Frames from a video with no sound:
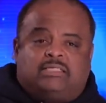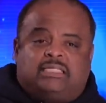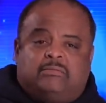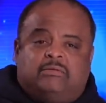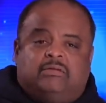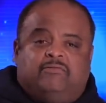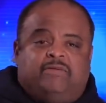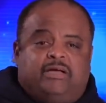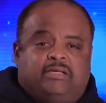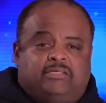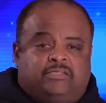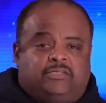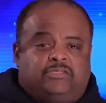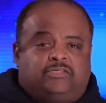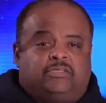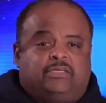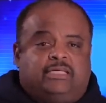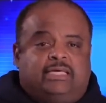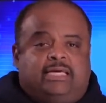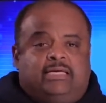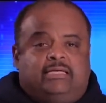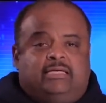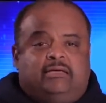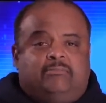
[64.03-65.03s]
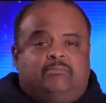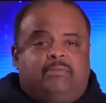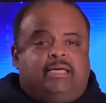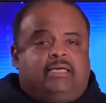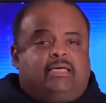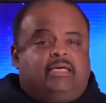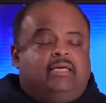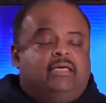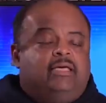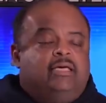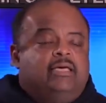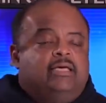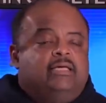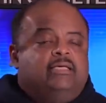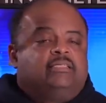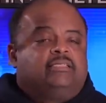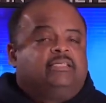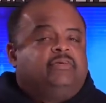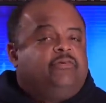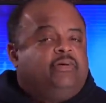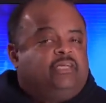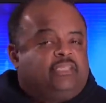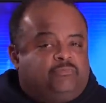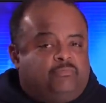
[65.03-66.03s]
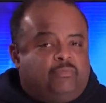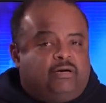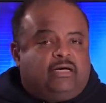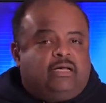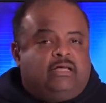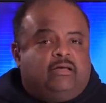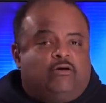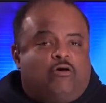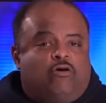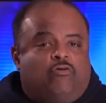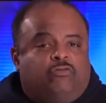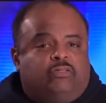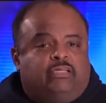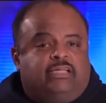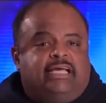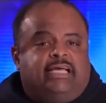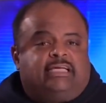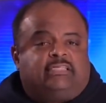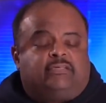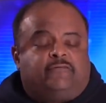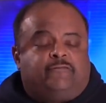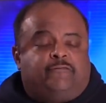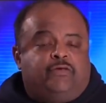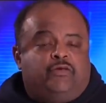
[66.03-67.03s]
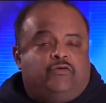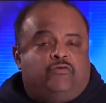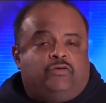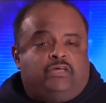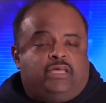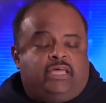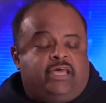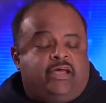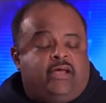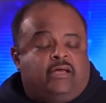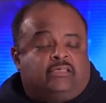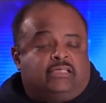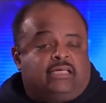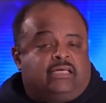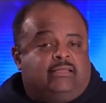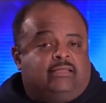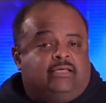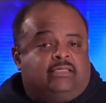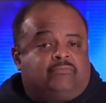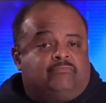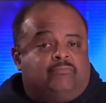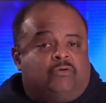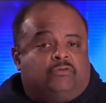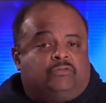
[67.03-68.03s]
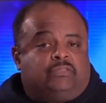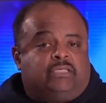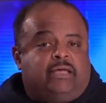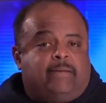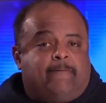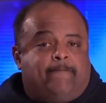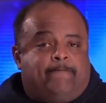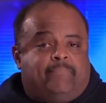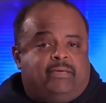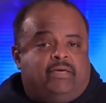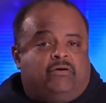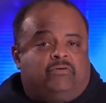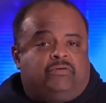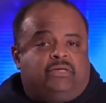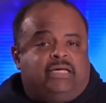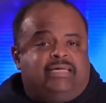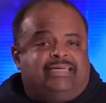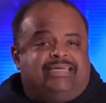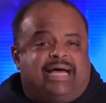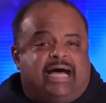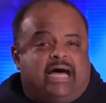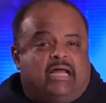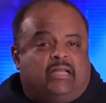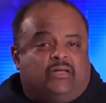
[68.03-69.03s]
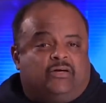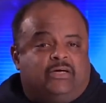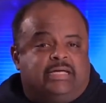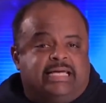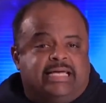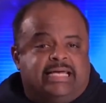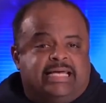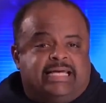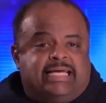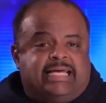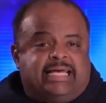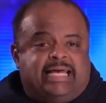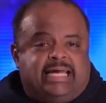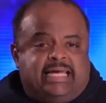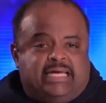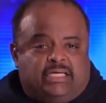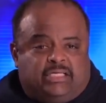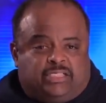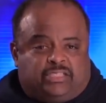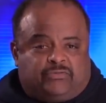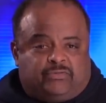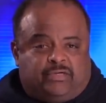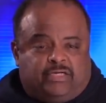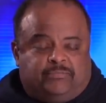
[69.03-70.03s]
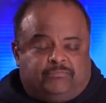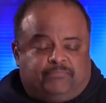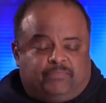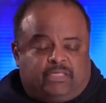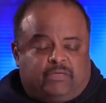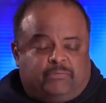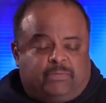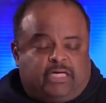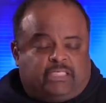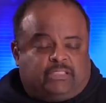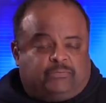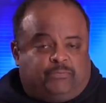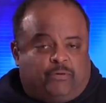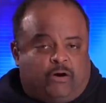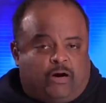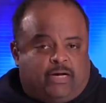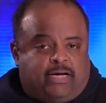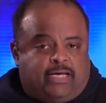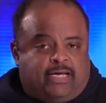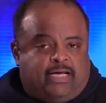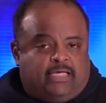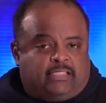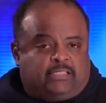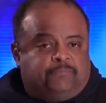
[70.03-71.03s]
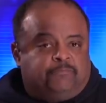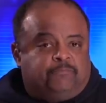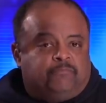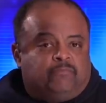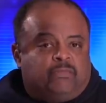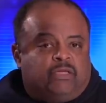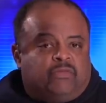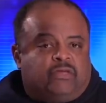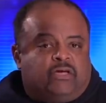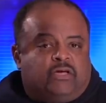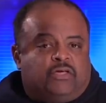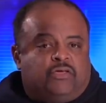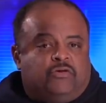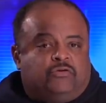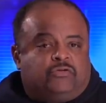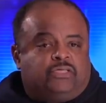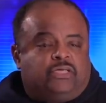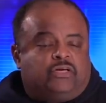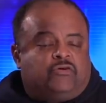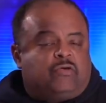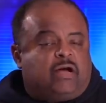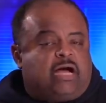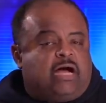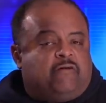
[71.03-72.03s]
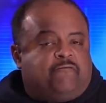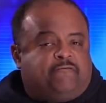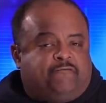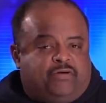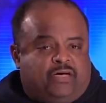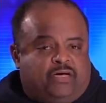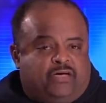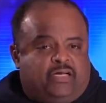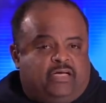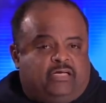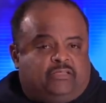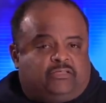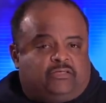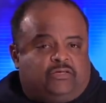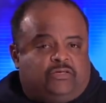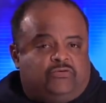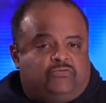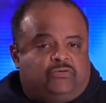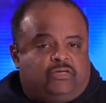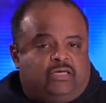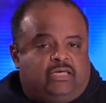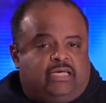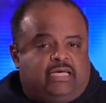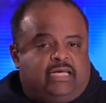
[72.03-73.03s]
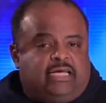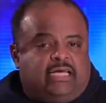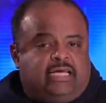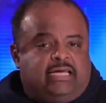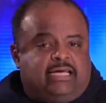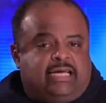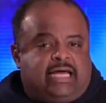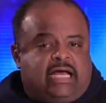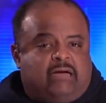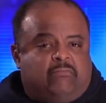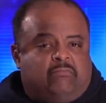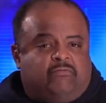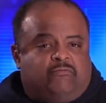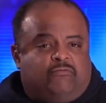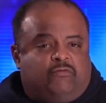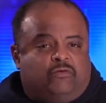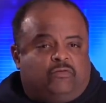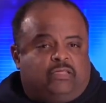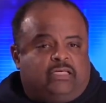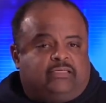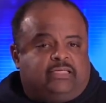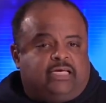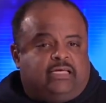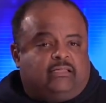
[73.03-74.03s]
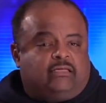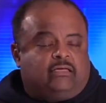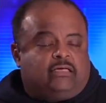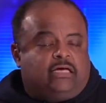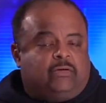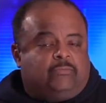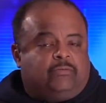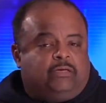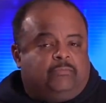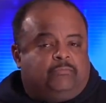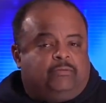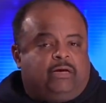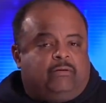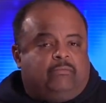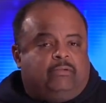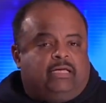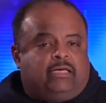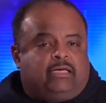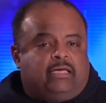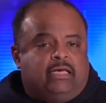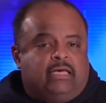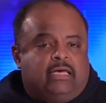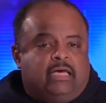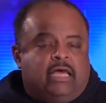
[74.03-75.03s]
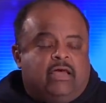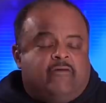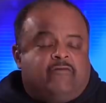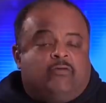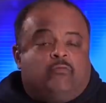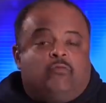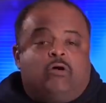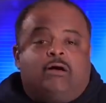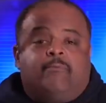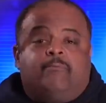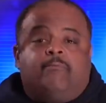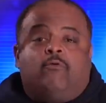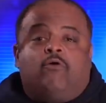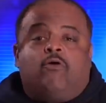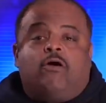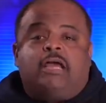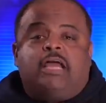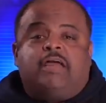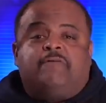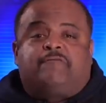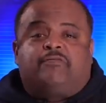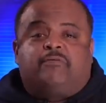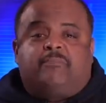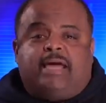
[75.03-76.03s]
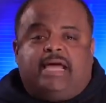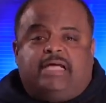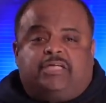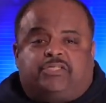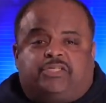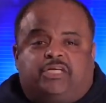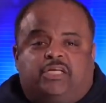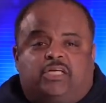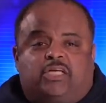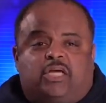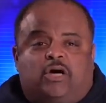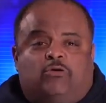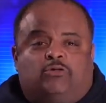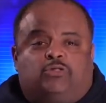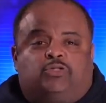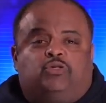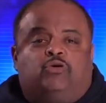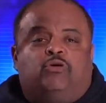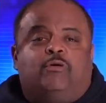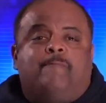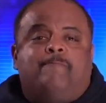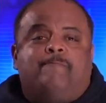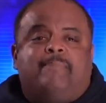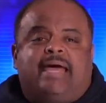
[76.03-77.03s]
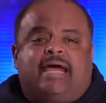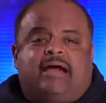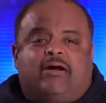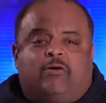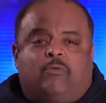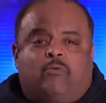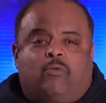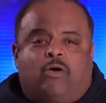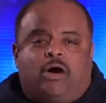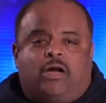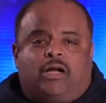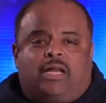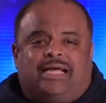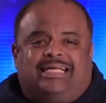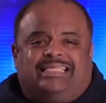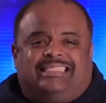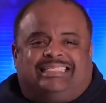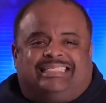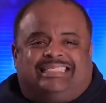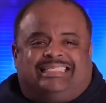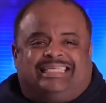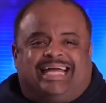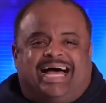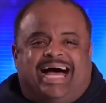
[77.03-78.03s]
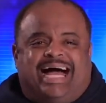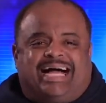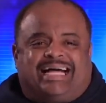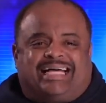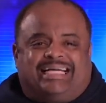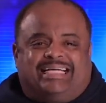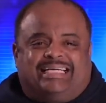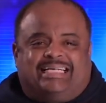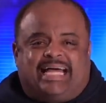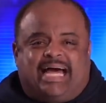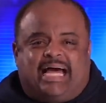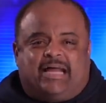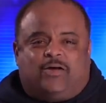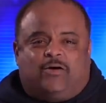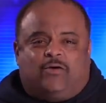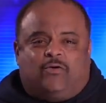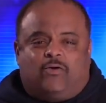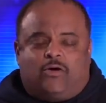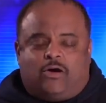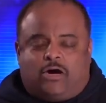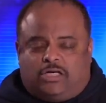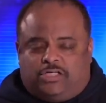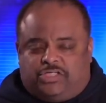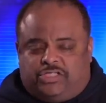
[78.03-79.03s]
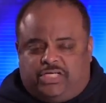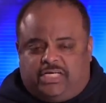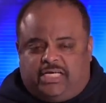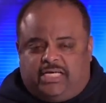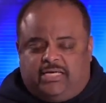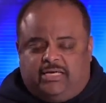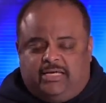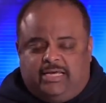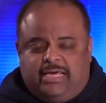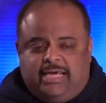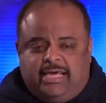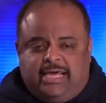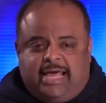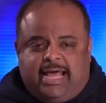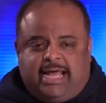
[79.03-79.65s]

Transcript: Some investors could end up making serious money over the next few years in this multi-billion dollar industry. The best part is they're using crowdfunding, so you can get in now before they take the company public. If you want more information, go to marijuanastock.org.